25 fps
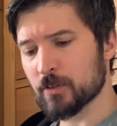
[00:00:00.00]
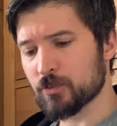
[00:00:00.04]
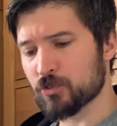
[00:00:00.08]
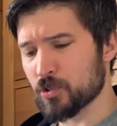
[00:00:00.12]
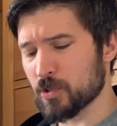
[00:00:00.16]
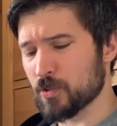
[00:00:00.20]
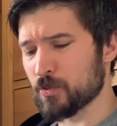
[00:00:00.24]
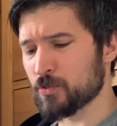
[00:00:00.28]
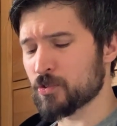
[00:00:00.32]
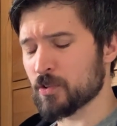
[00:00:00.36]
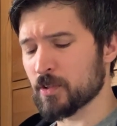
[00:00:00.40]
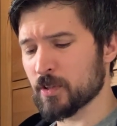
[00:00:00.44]

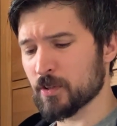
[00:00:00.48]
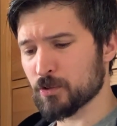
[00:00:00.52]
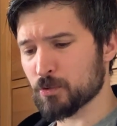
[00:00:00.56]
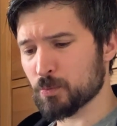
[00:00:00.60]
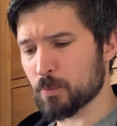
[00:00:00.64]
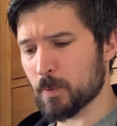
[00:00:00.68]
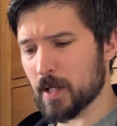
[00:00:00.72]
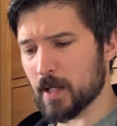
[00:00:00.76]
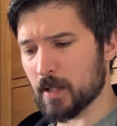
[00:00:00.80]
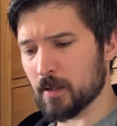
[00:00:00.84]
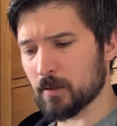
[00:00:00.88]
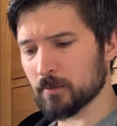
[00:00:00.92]
"Children
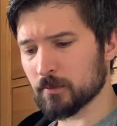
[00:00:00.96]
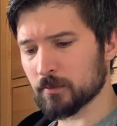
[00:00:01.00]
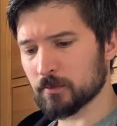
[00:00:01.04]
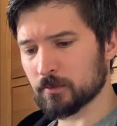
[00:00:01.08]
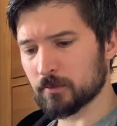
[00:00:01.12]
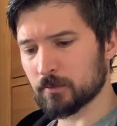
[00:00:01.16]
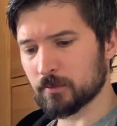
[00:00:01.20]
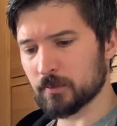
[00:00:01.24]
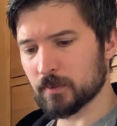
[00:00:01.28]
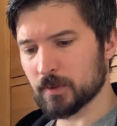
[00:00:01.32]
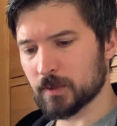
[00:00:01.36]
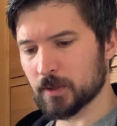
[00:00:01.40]
as well?"
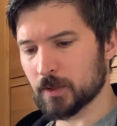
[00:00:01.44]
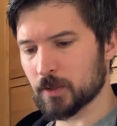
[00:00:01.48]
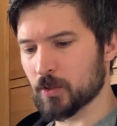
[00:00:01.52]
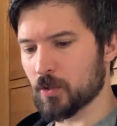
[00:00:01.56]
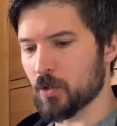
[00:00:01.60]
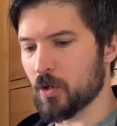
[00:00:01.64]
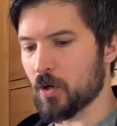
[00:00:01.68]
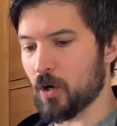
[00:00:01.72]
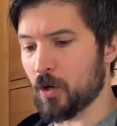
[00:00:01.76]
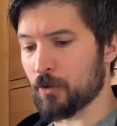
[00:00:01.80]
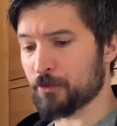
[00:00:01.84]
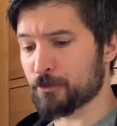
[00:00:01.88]

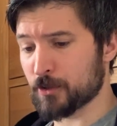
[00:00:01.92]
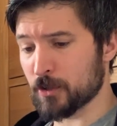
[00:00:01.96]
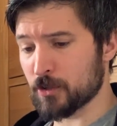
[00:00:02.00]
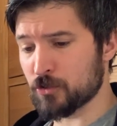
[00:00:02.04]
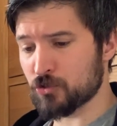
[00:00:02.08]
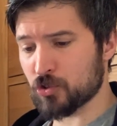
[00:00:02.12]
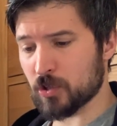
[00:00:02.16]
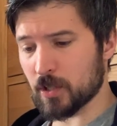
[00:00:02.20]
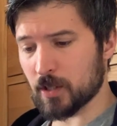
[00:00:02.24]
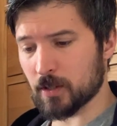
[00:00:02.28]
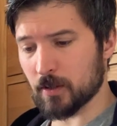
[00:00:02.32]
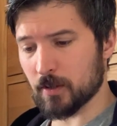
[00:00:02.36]

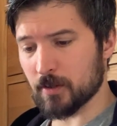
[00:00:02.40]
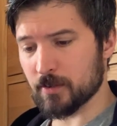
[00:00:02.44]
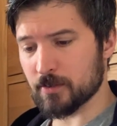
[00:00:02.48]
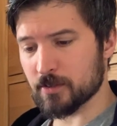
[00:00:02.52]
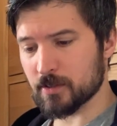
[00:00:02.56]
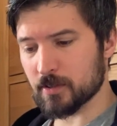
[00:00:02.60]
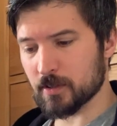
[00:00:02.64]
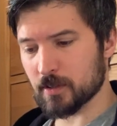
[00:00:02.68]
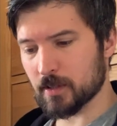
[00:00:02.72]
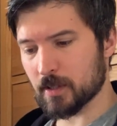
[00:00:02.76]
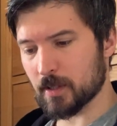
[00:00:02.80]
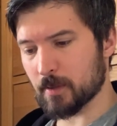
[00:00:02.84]
"Often
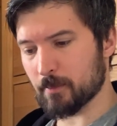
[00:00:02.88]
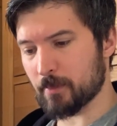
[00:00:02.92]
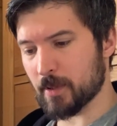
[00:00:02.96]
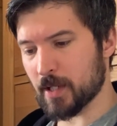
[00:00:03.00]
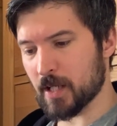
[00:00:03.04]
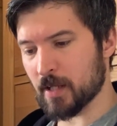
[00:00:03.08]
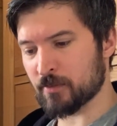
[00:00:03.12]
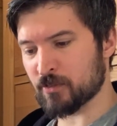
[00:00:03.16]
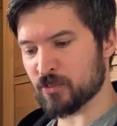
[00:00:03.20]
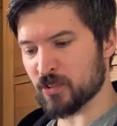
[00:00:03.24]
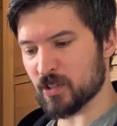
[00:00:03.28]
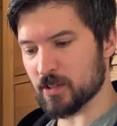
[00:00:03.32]
chidlers," the
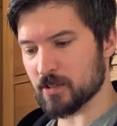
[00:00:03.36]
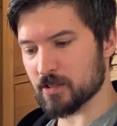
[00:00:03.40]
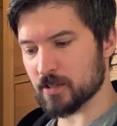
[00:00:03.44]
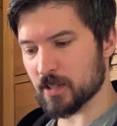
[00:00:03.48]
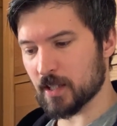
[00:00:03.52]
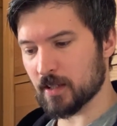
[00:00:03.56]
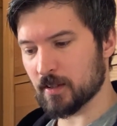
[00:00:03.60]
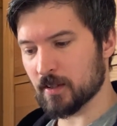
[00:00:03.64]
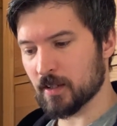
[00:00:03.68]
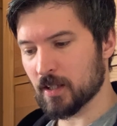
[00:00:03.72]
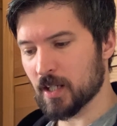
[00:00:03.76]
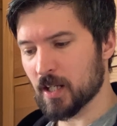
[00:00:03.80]
BFG
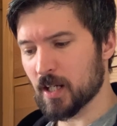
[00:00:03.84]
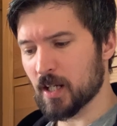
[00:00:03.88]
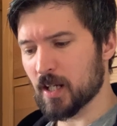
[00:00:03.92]
said.